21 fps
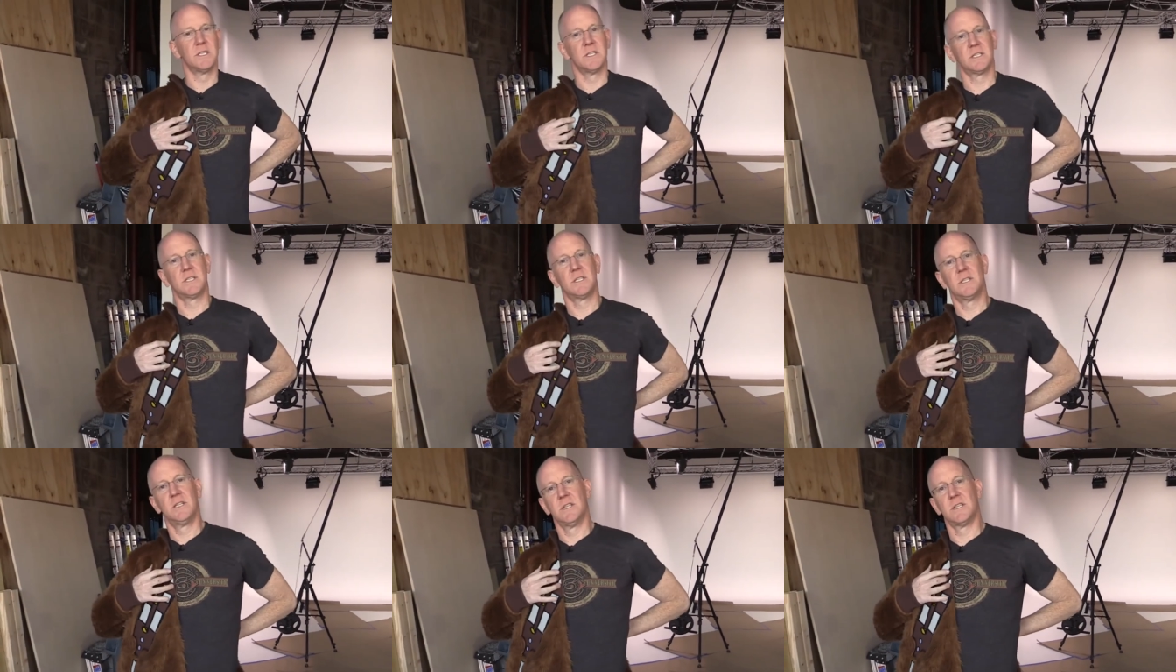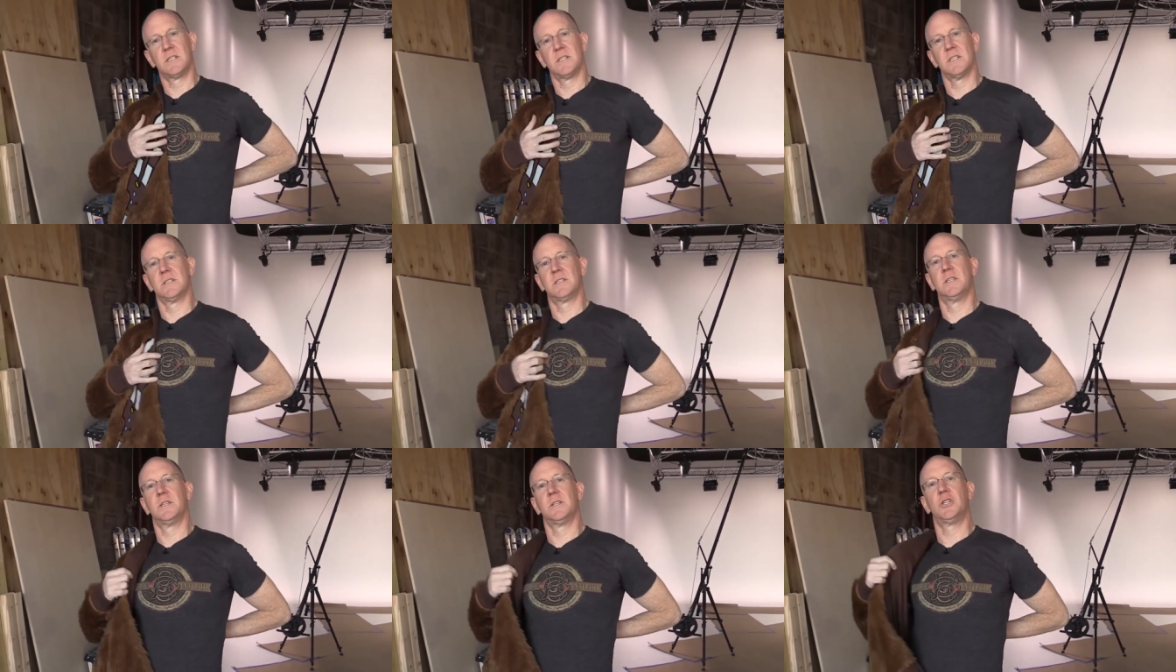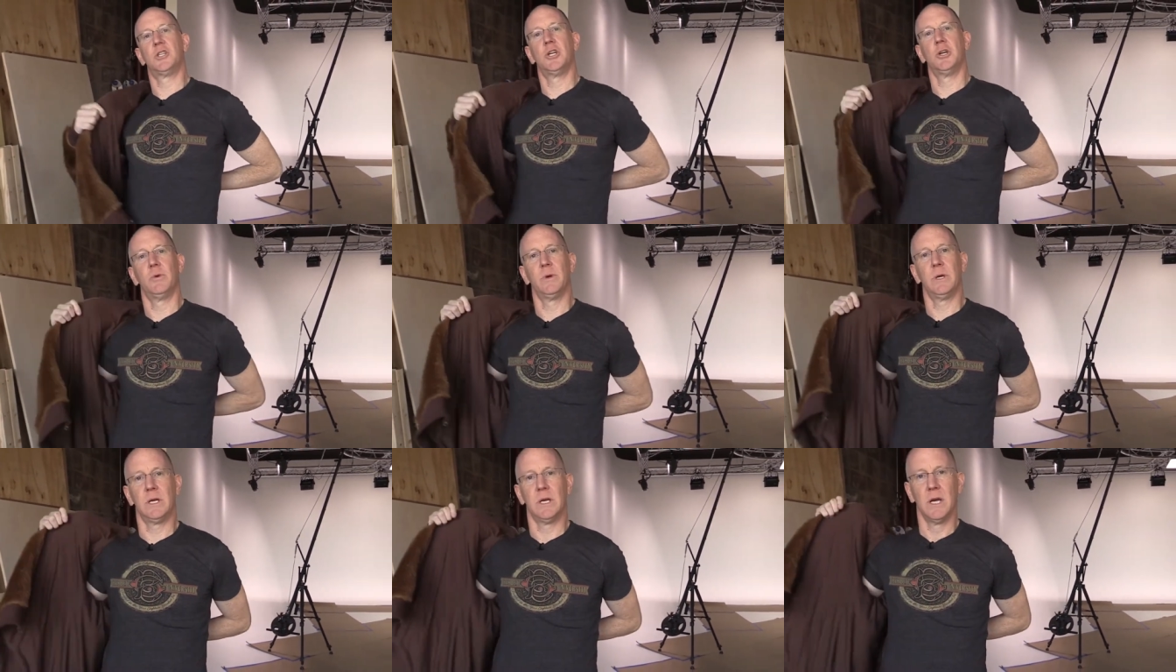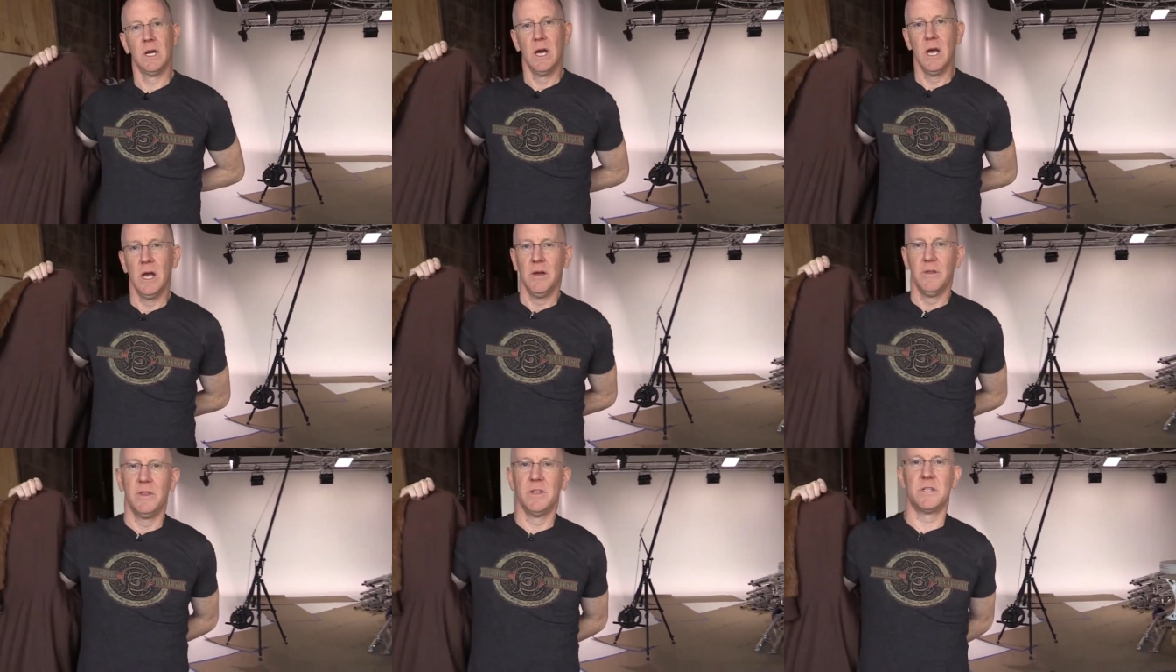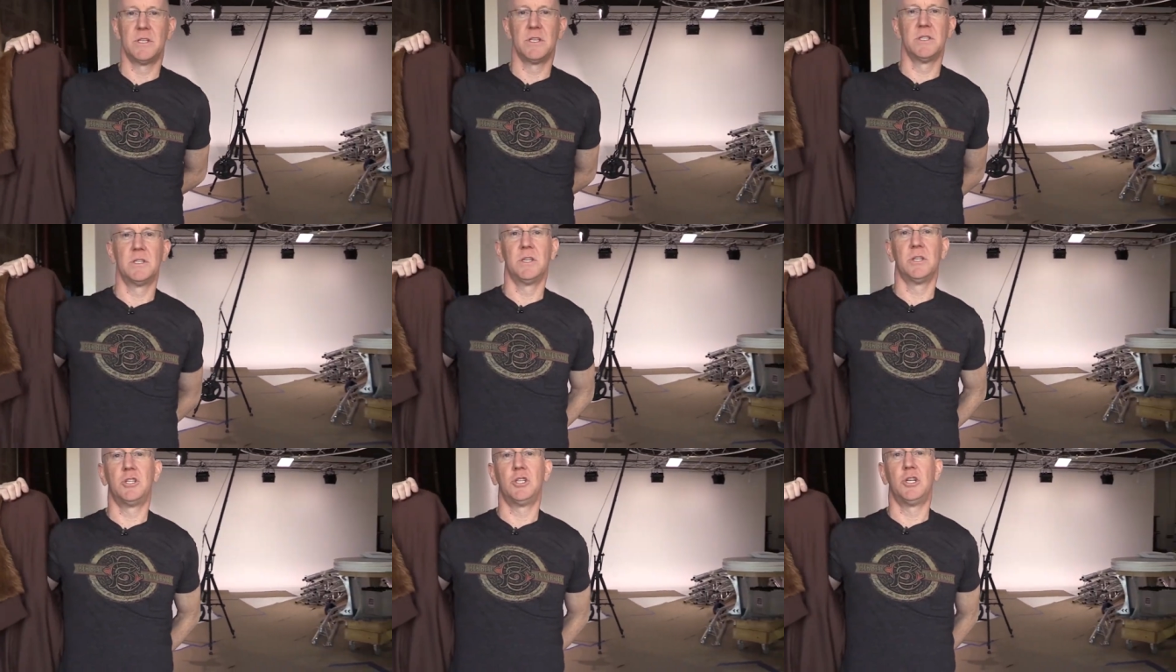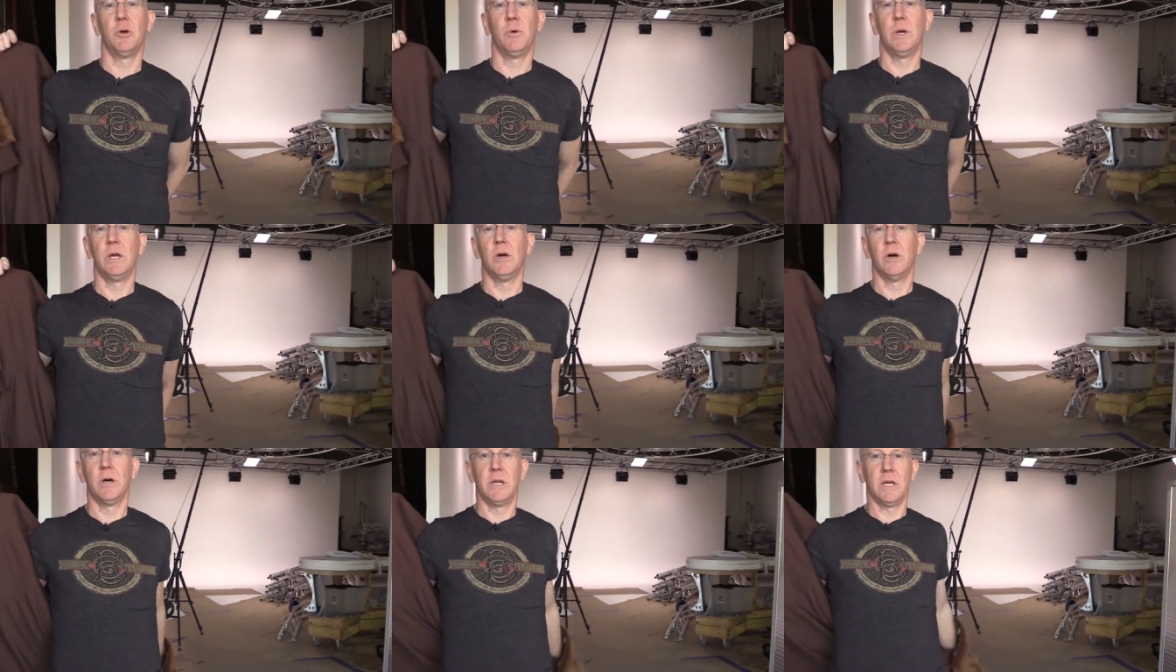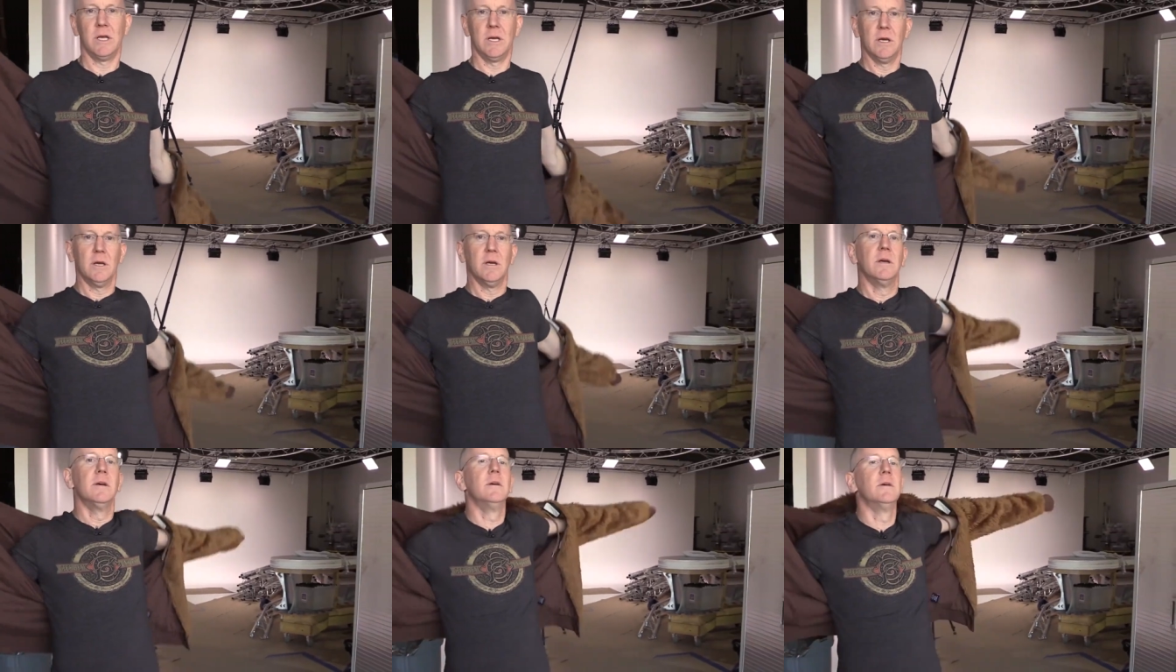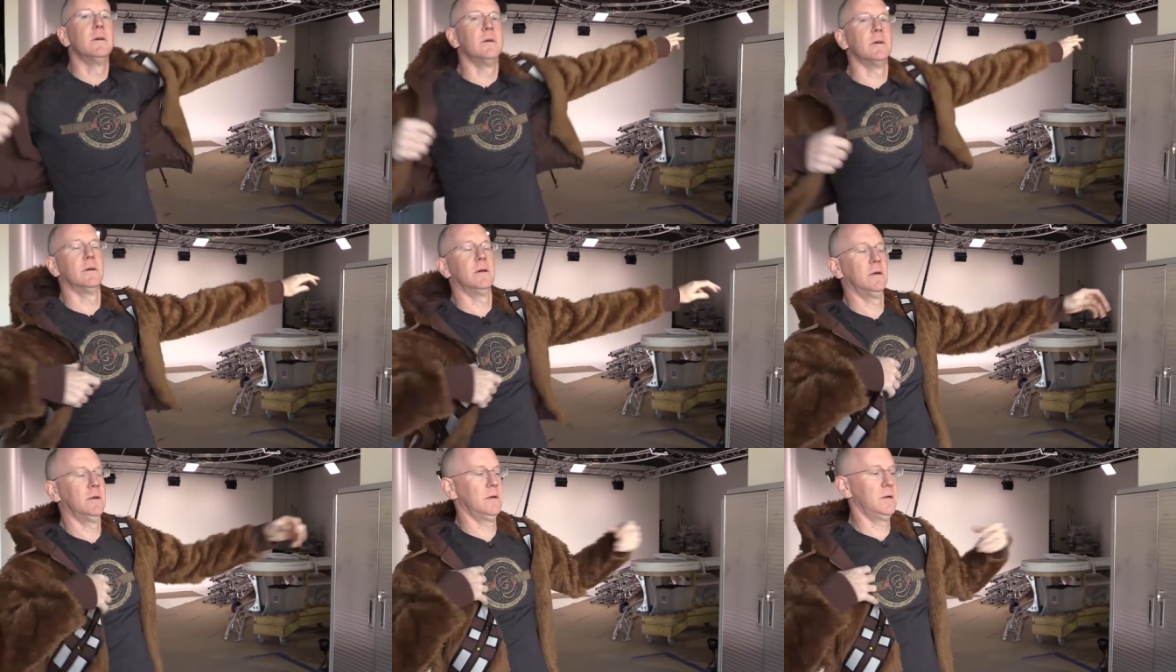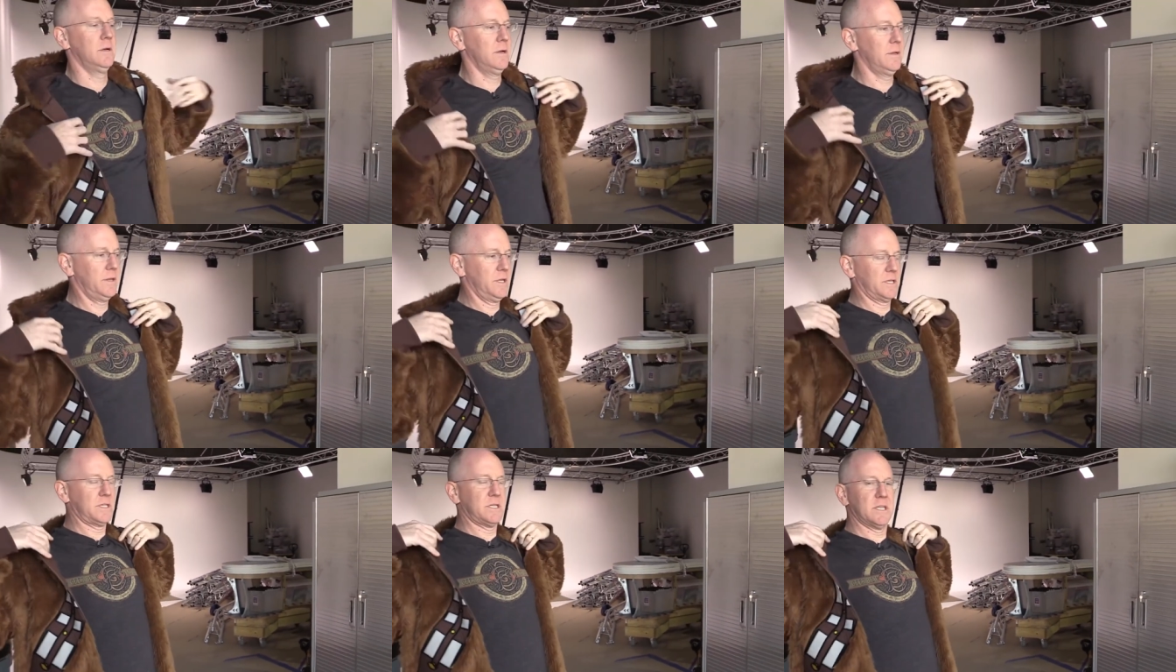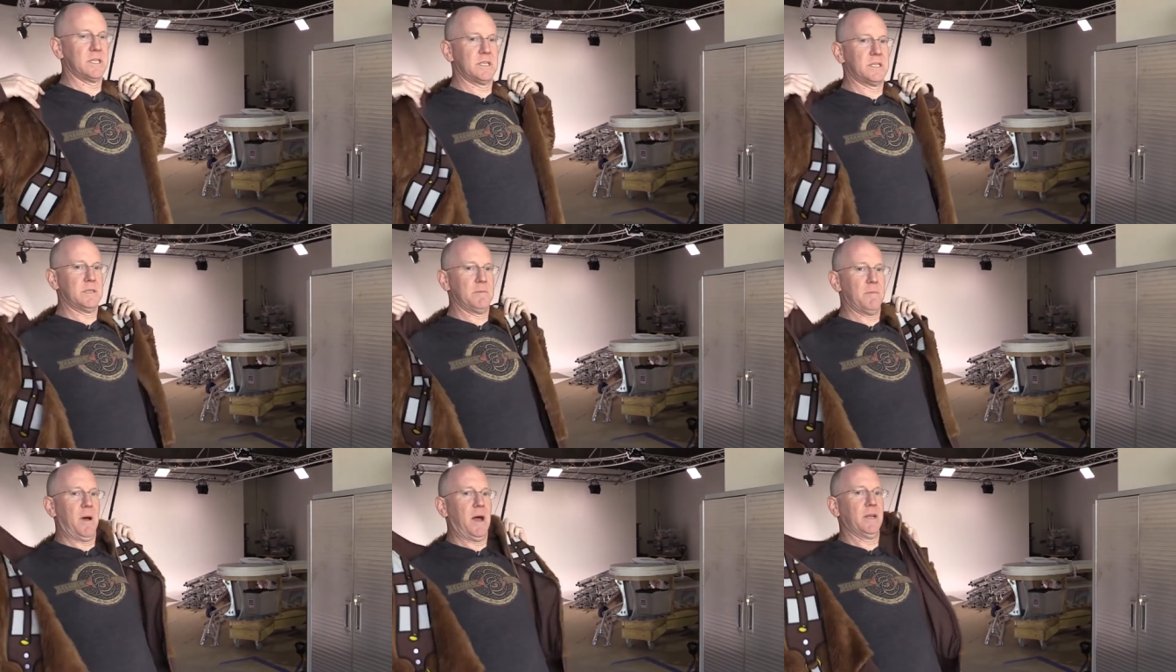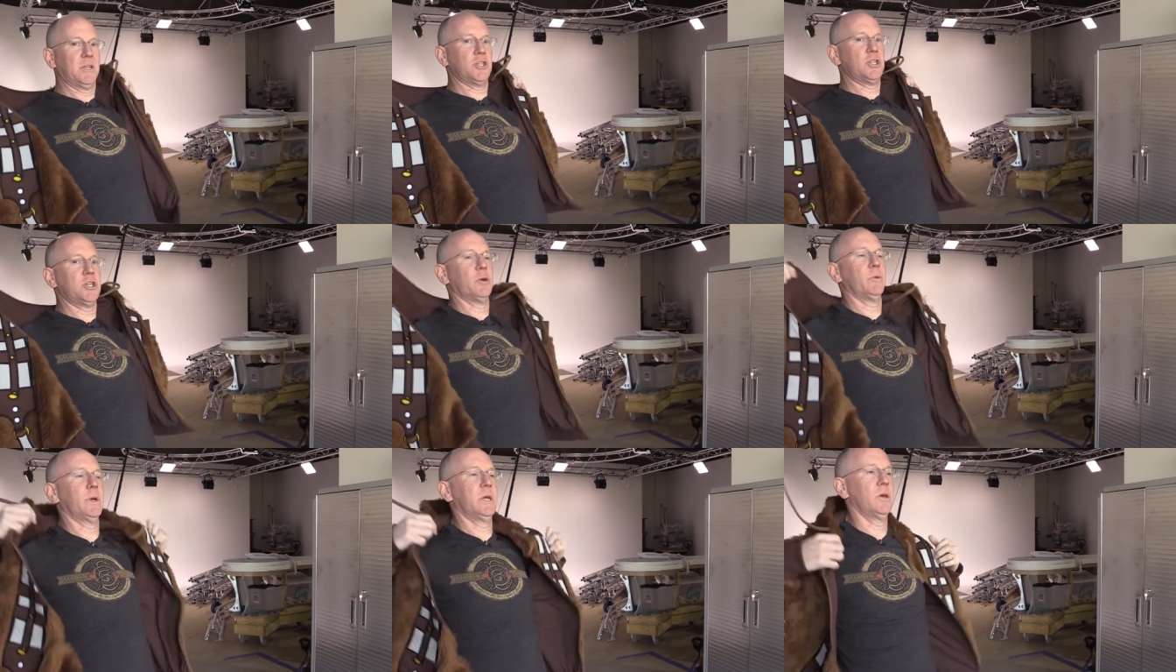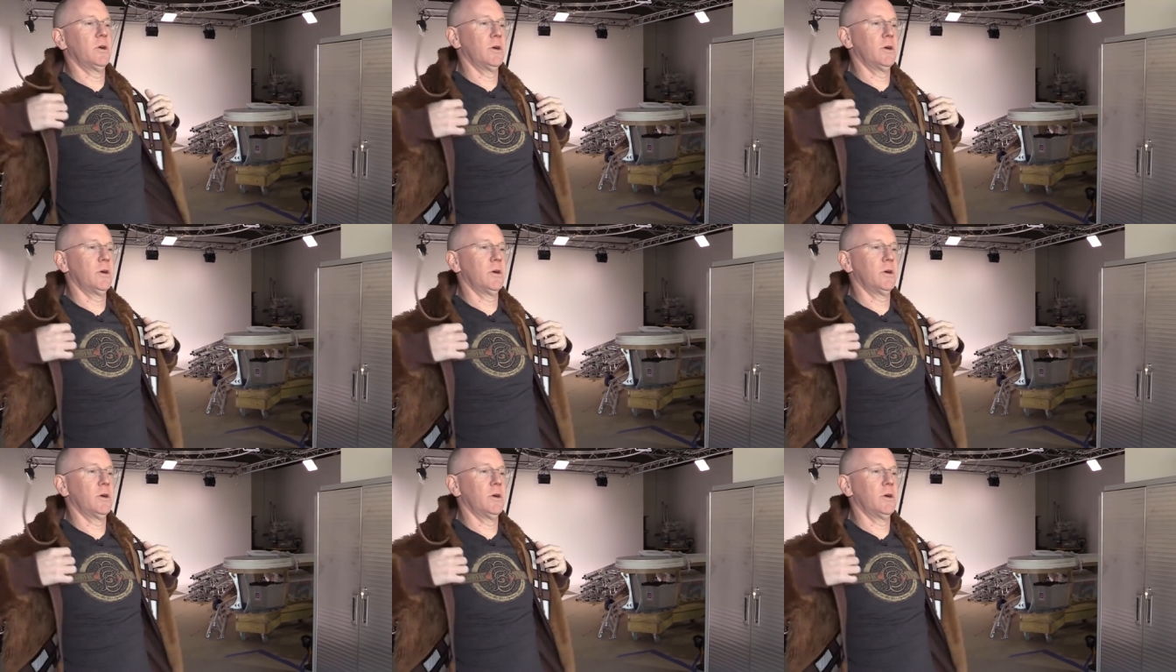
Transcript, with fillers: is the Chewy hoodie. Ah. This is my Chewy